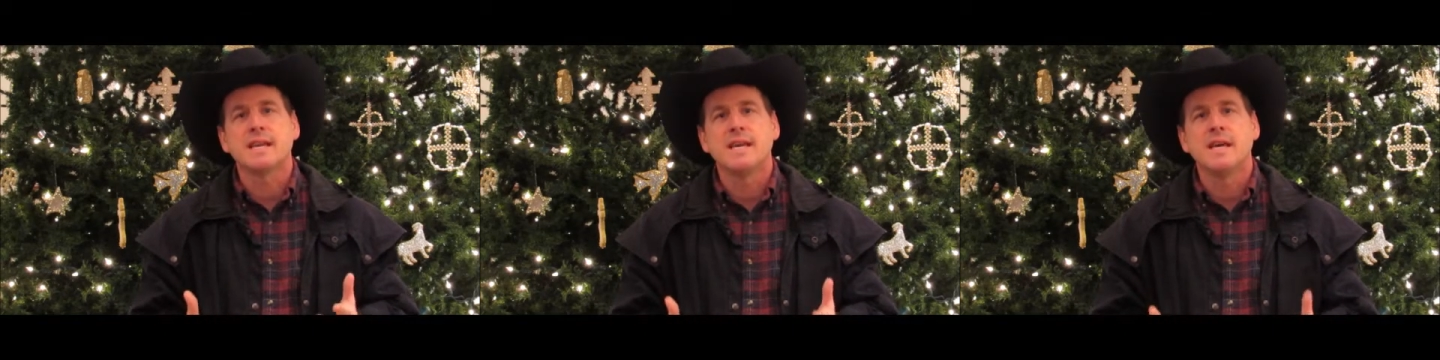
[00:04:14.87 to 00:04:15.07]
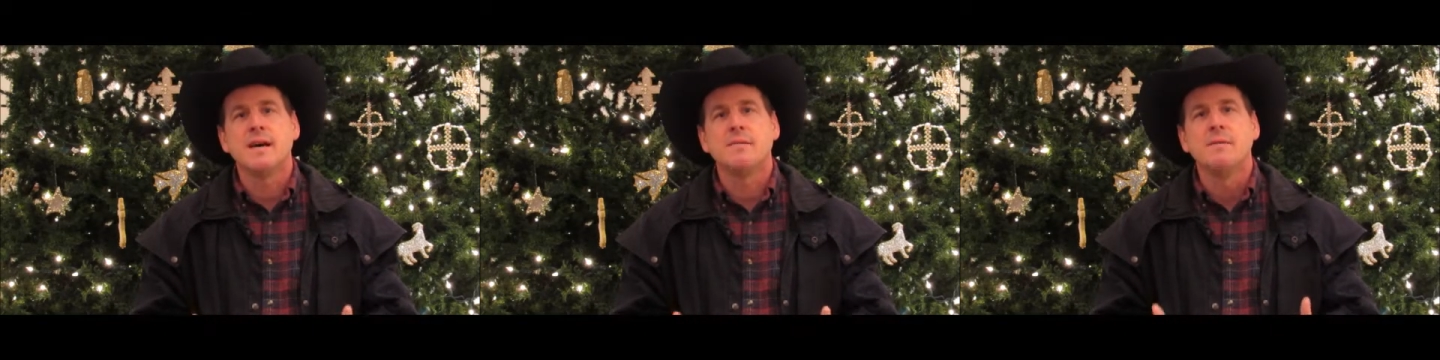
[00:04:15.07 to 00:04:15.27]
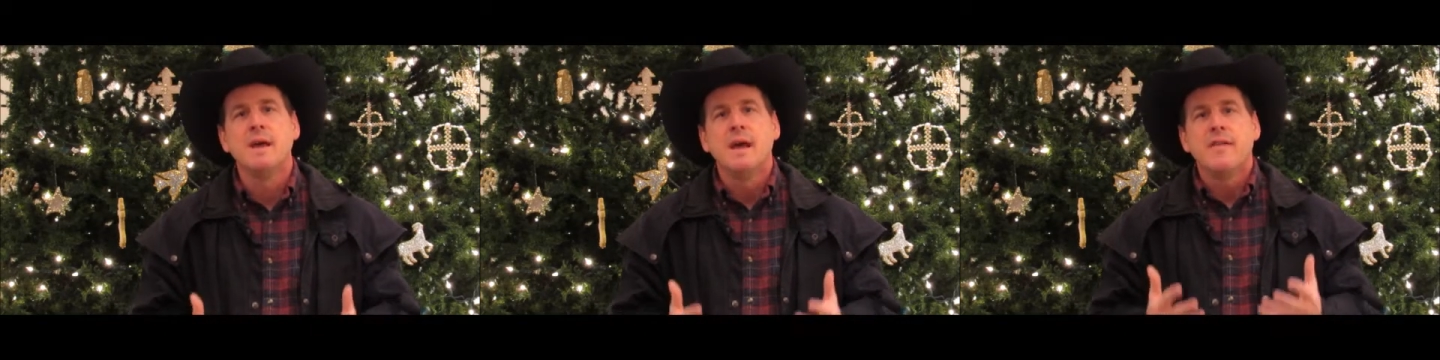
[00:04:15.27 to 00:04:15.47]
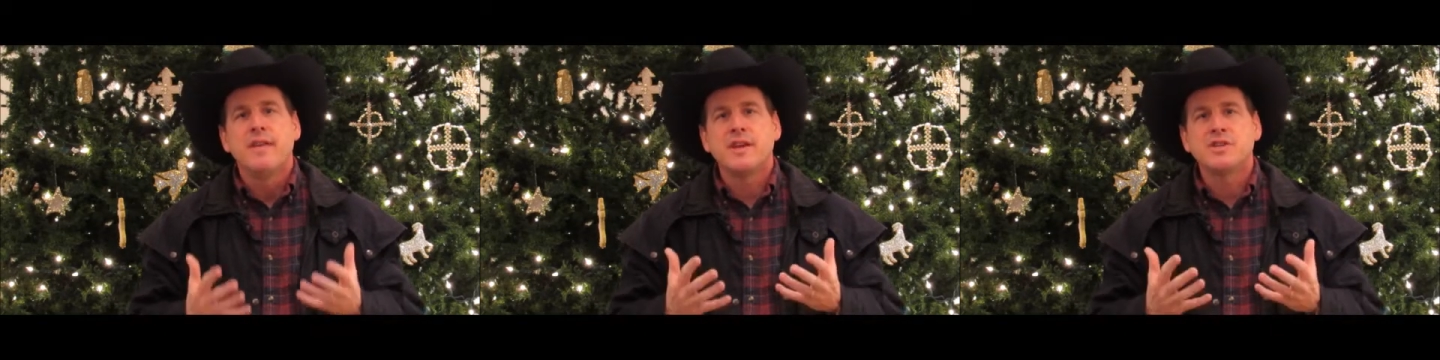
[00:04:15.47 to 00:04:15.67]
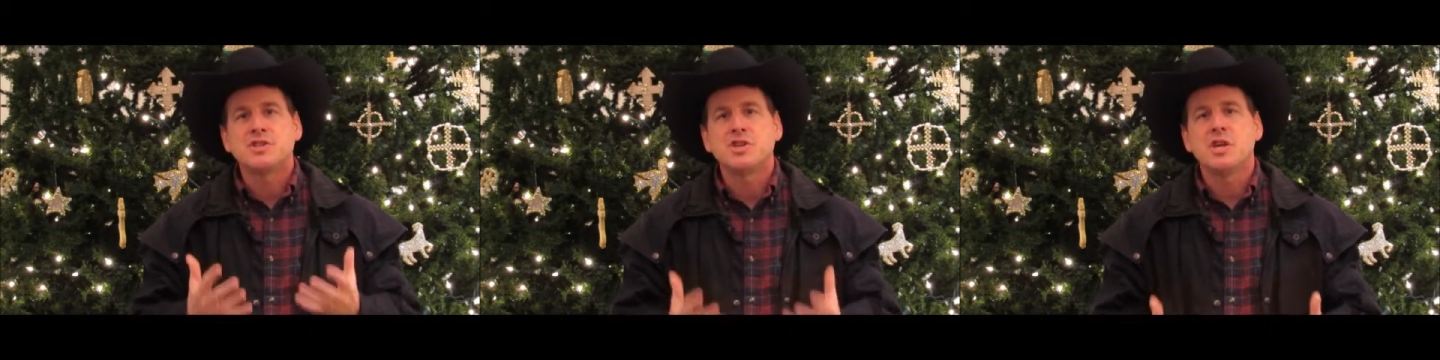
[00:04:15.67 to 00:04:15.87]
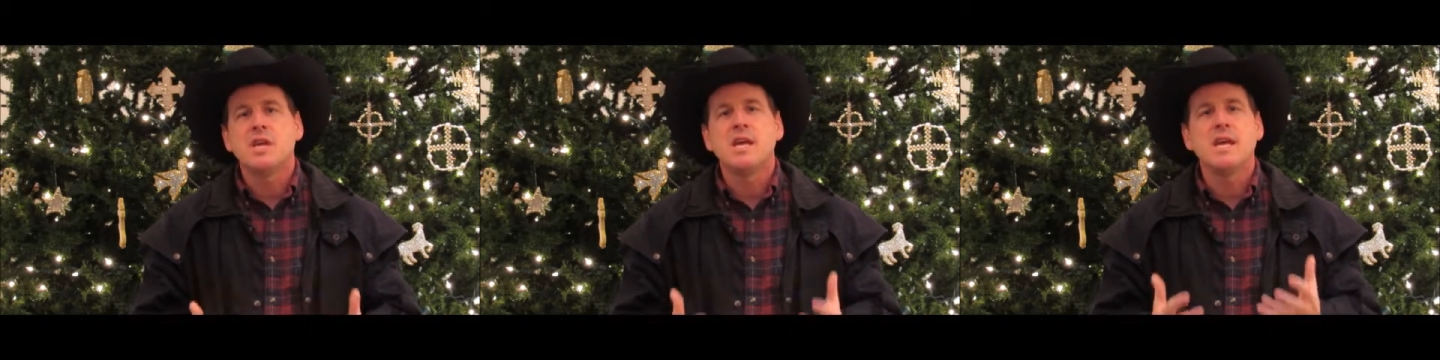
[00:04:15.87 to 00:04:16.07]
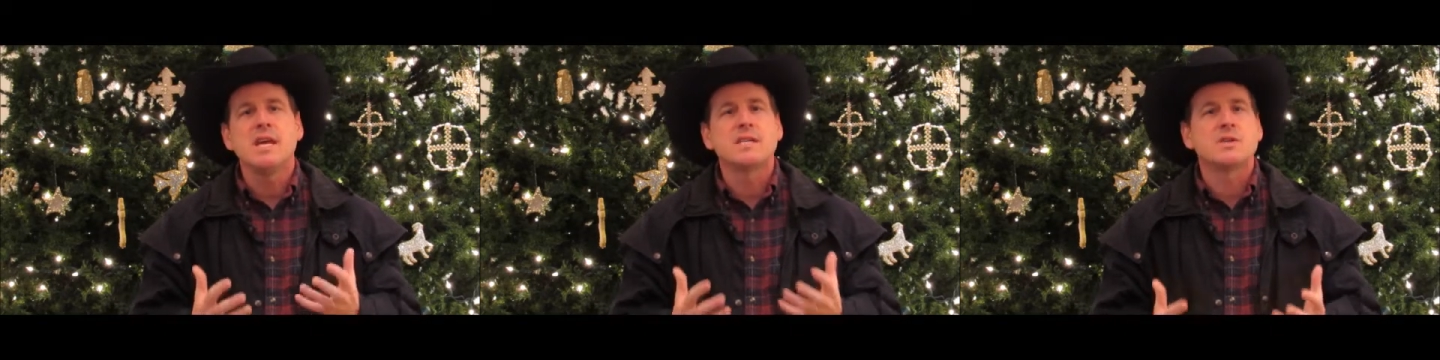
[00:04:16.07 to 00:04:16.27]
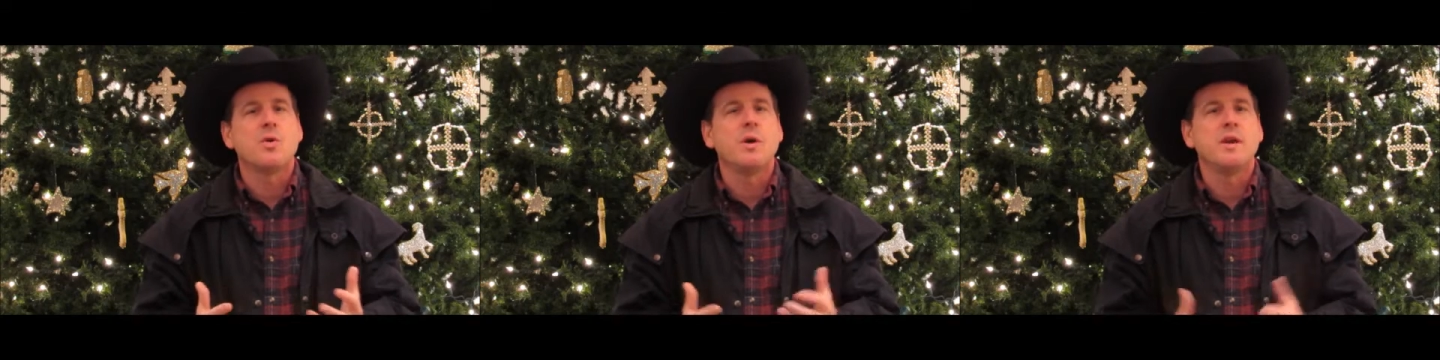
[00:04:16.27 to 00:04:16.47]
to him that
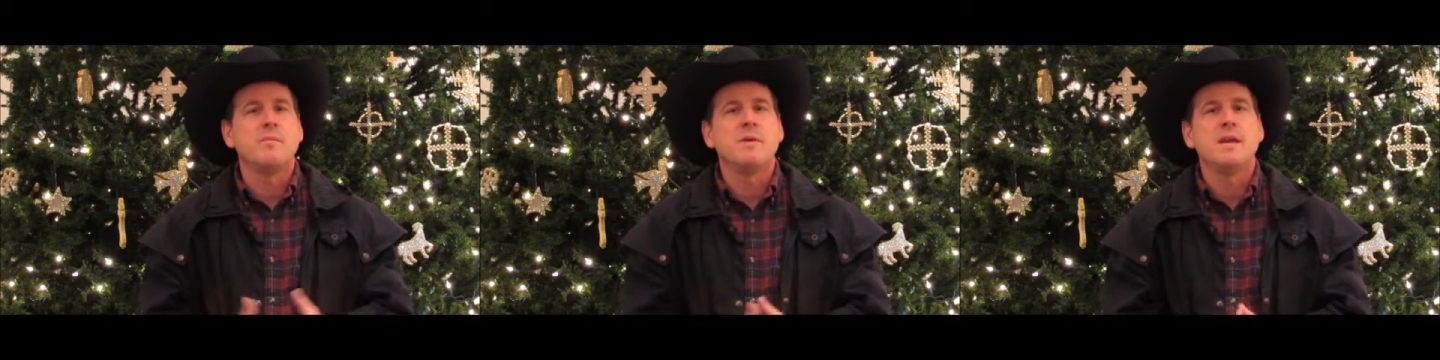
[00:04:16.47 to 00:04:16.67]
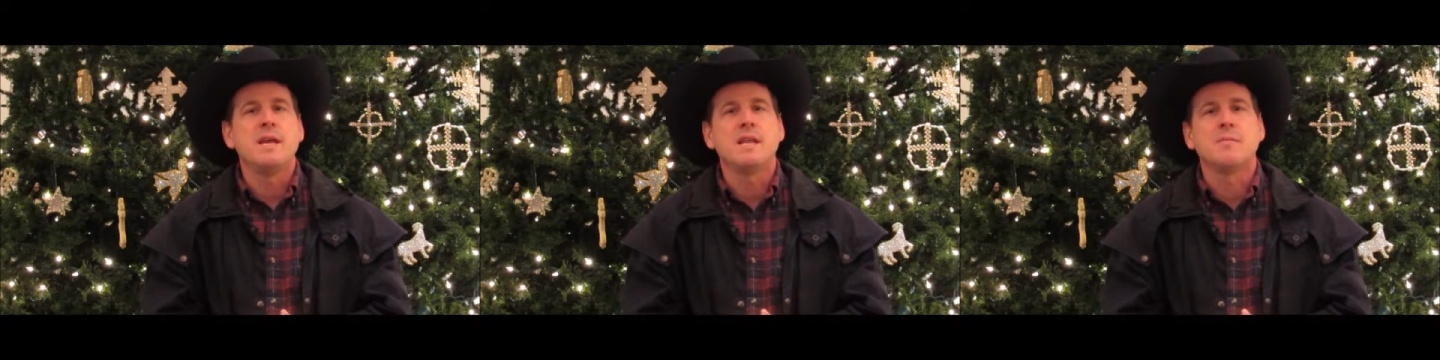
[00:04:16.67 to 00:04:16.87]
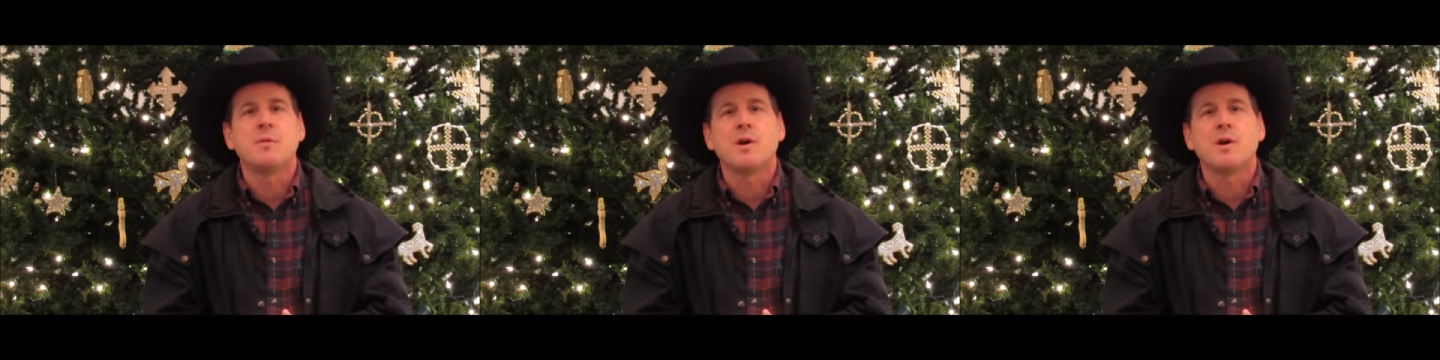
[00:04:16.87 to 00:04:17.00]
she is going to be the